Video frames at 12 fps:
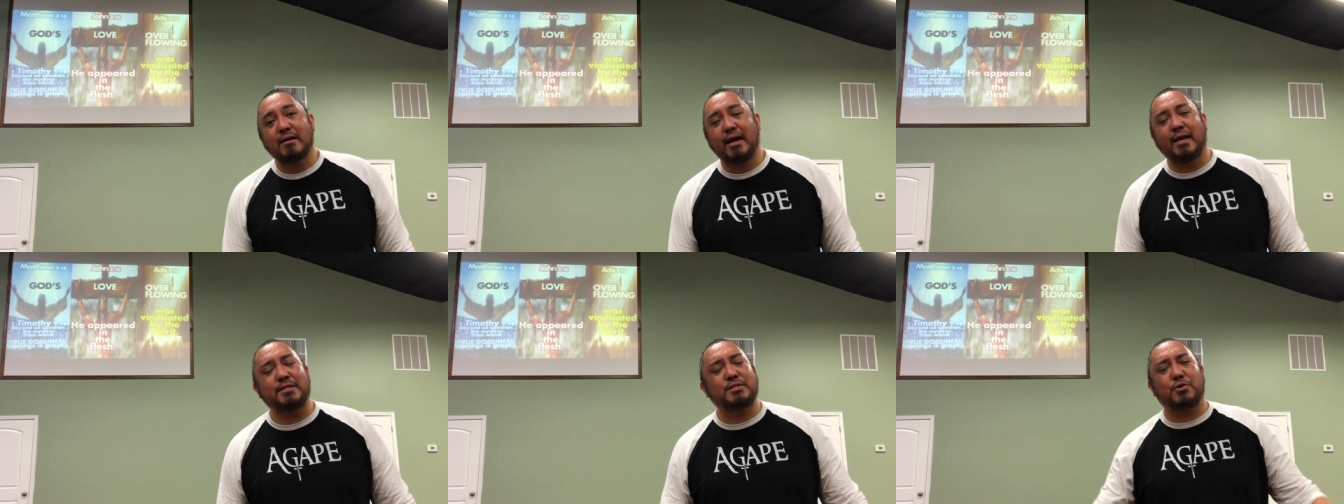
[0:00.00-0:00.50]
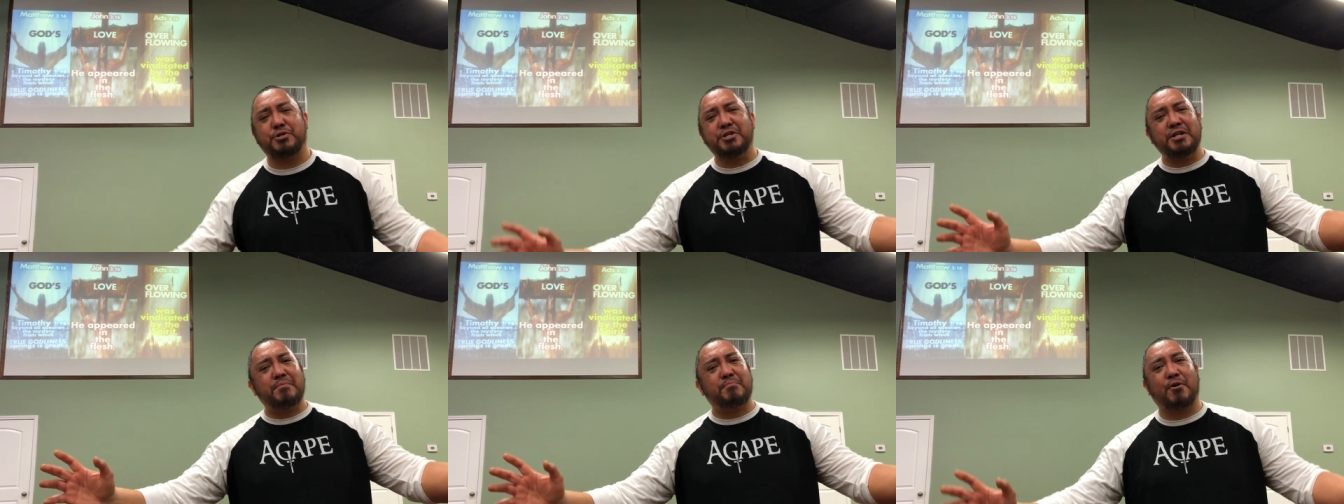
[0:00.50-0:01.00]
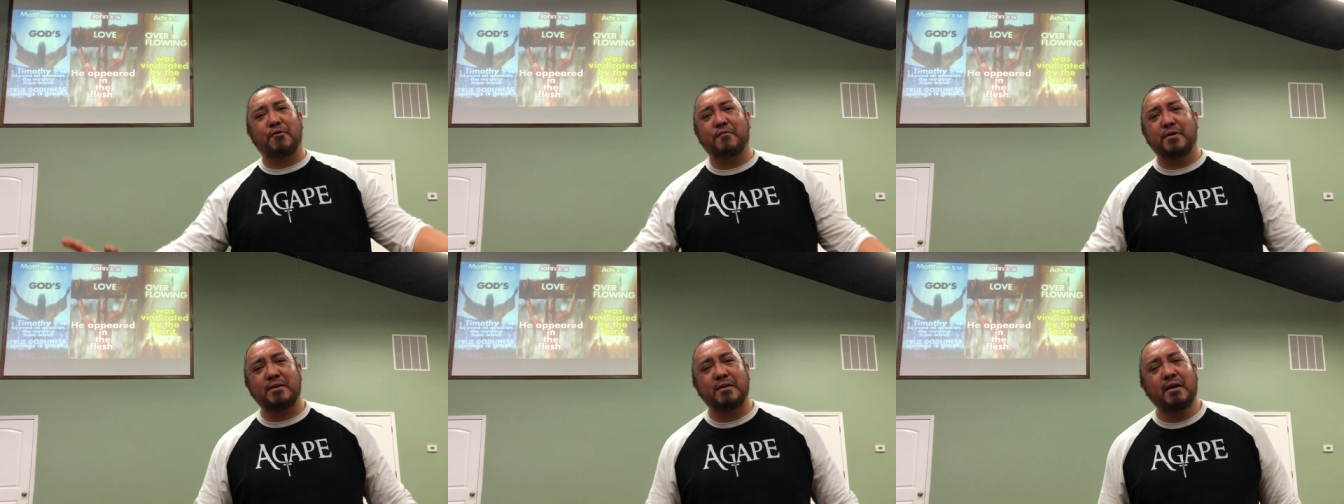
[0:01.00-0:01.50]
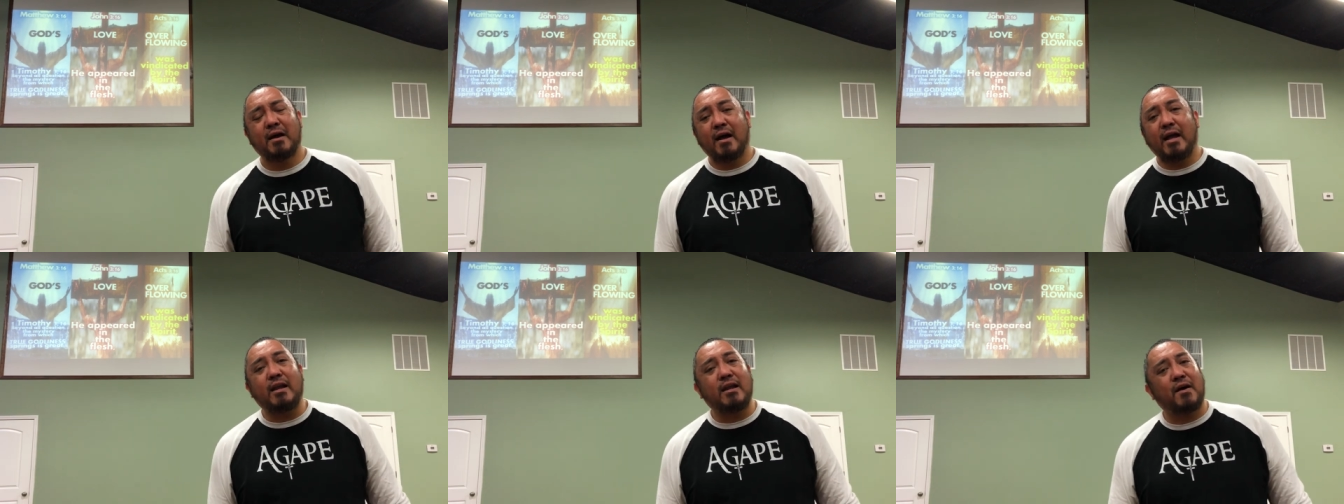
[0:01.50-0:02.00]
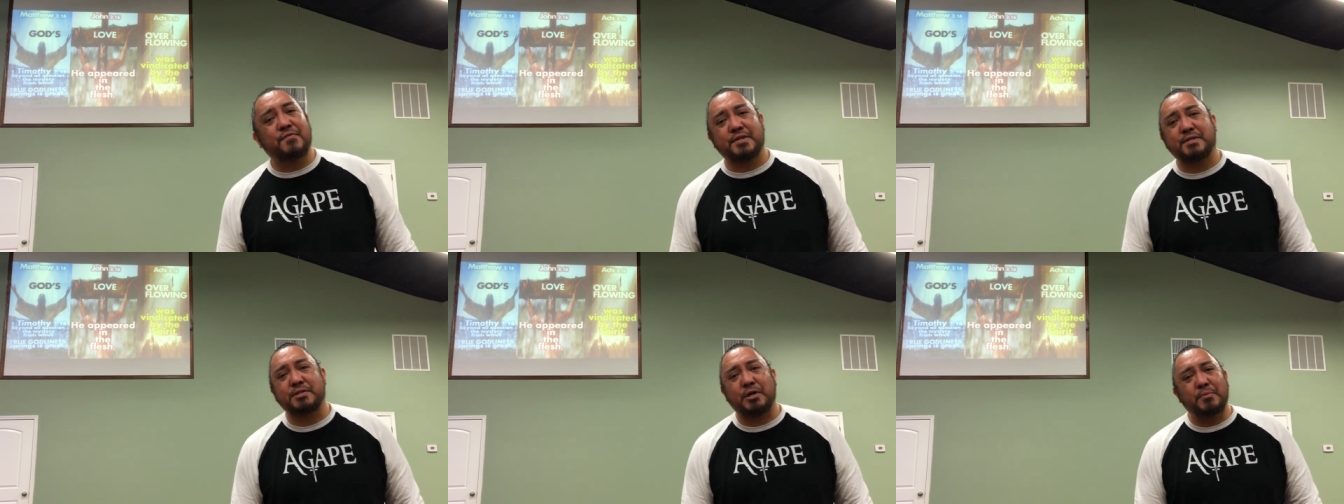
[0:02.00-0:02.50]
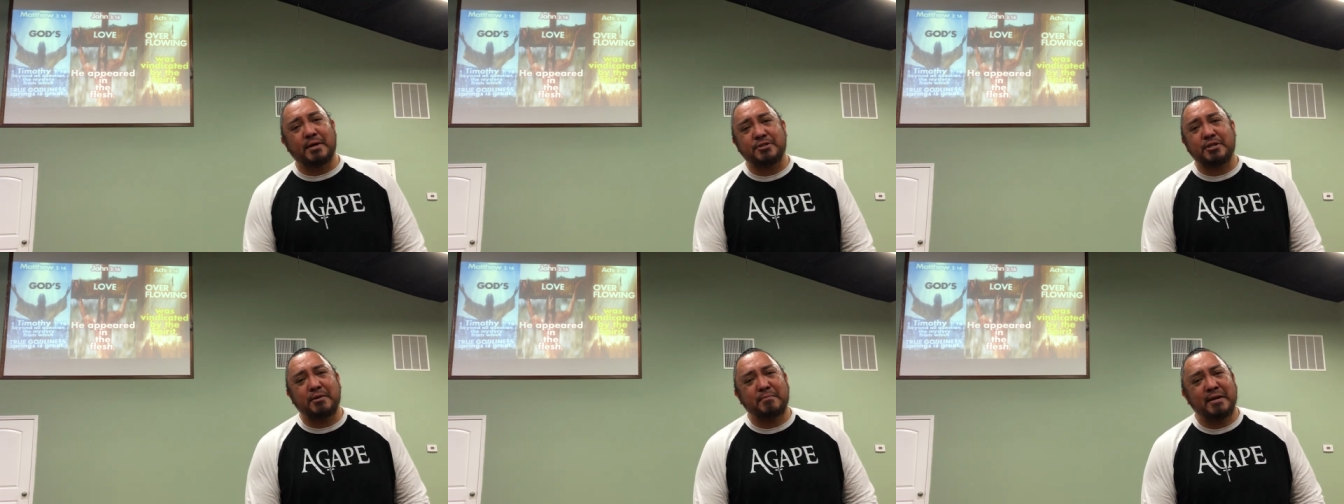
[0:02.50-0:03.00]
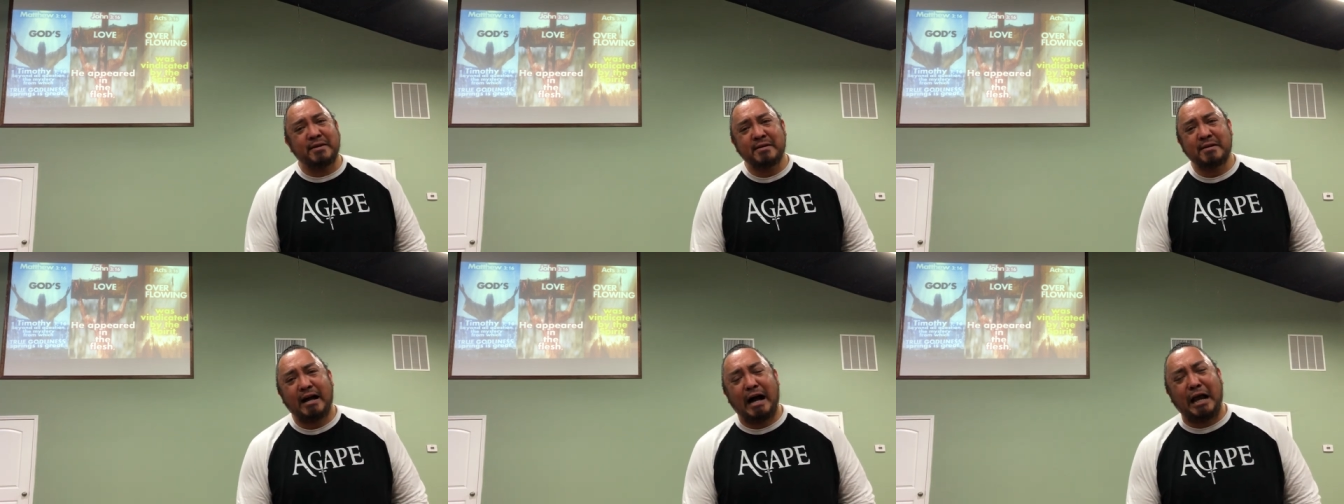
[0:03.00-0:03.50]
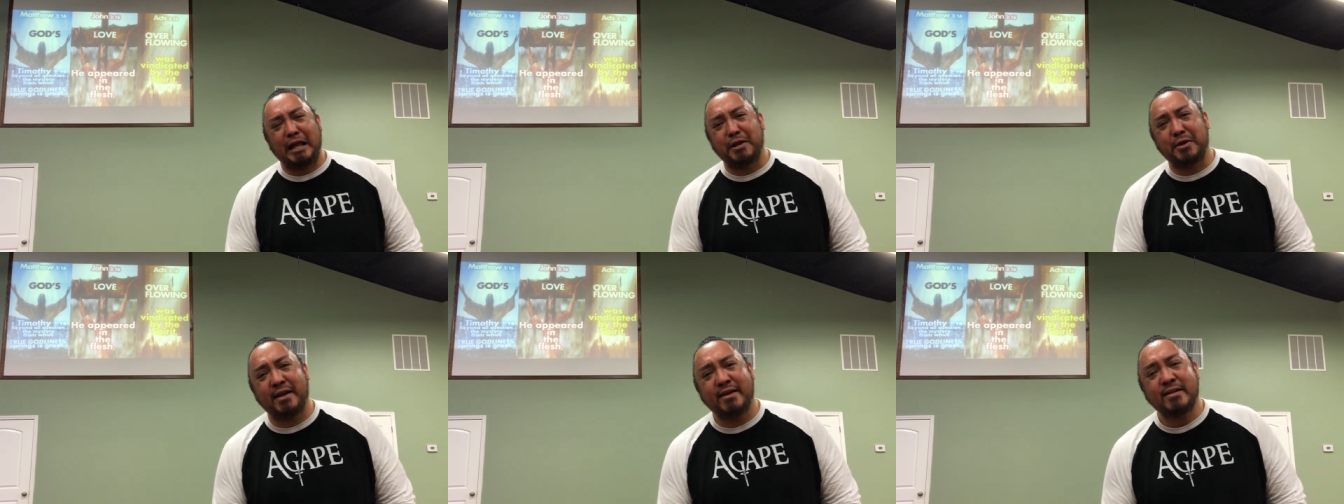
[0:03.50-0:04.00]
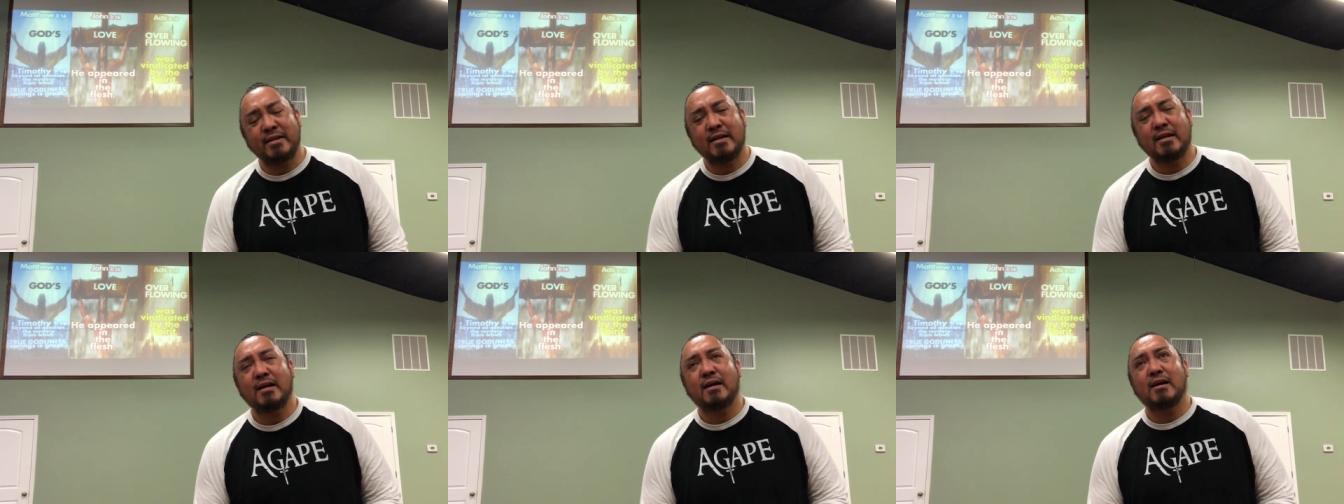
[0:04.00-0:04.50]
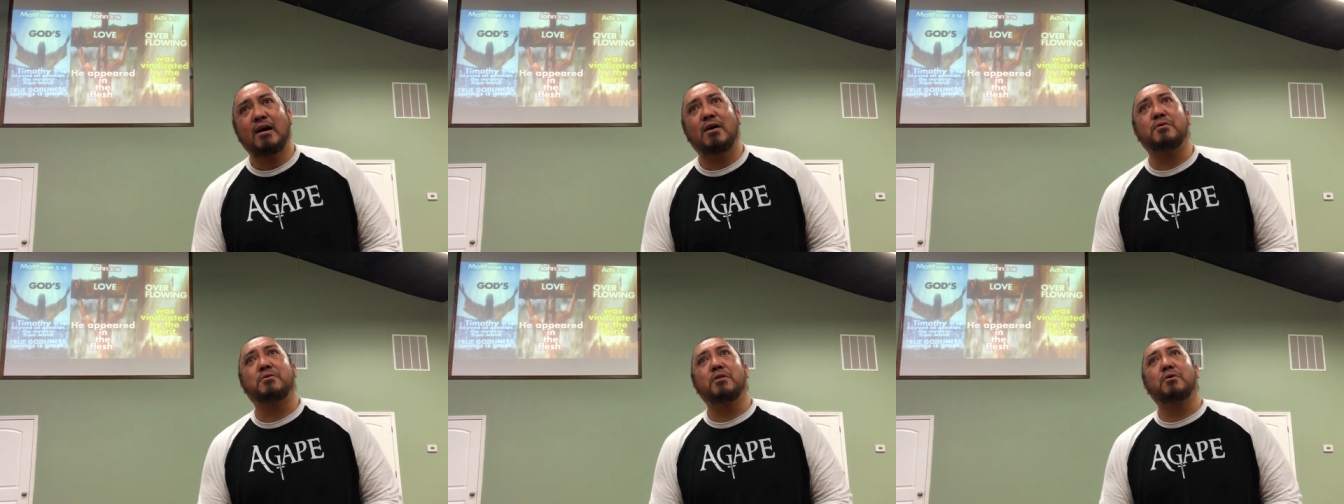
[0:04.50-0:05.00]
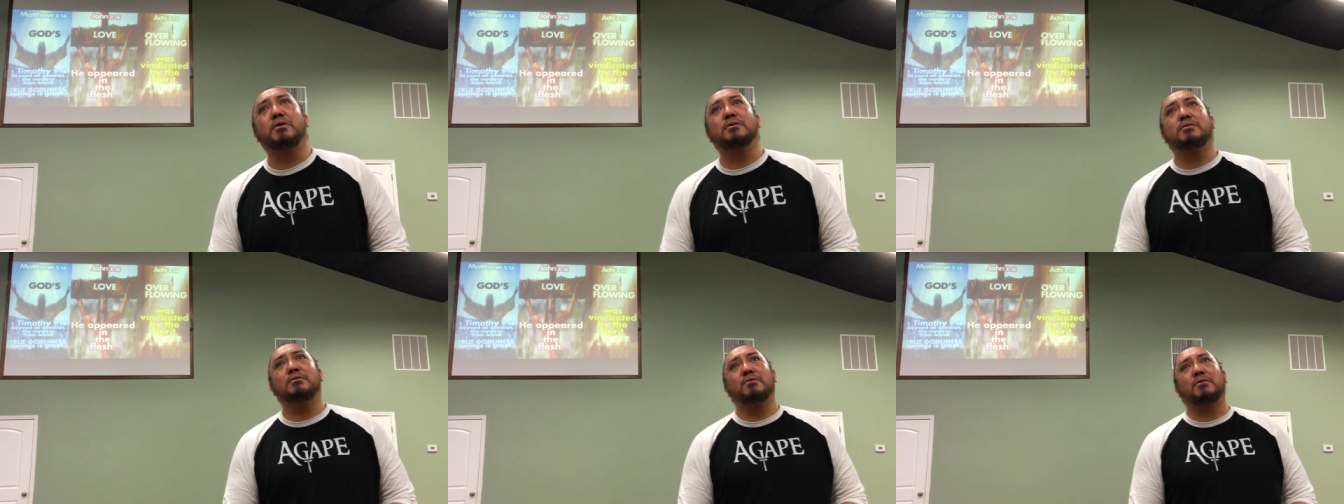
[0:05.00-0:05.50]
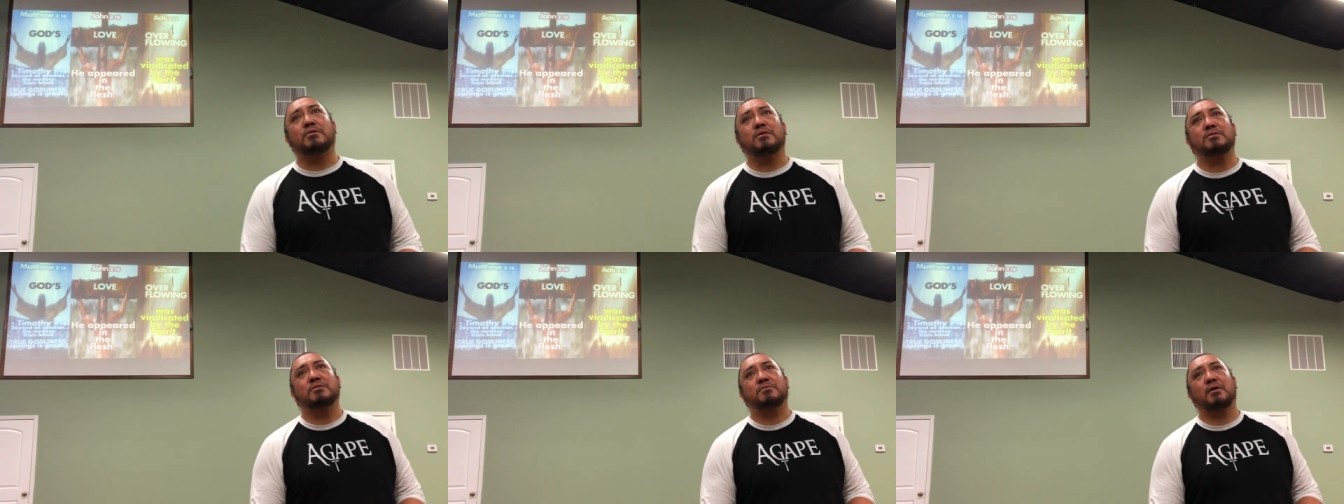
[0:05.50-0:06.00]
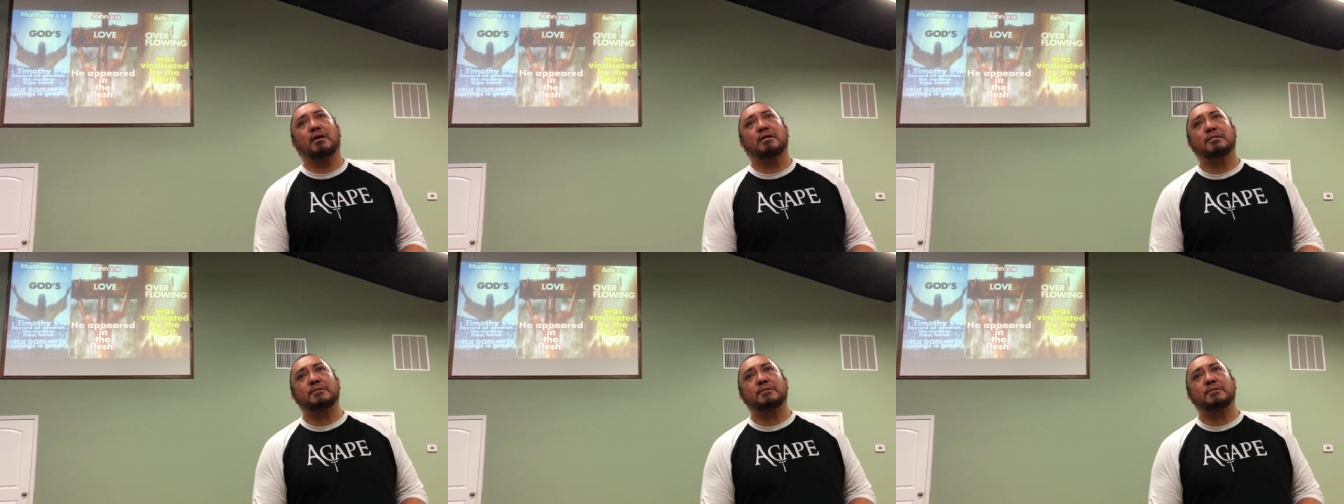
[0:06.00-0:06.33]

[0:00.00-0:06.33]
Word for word: He's so good and perfect. He loves us so much. Amen. Hallelujah. Oh, glory to you, Lord Jesus Christ.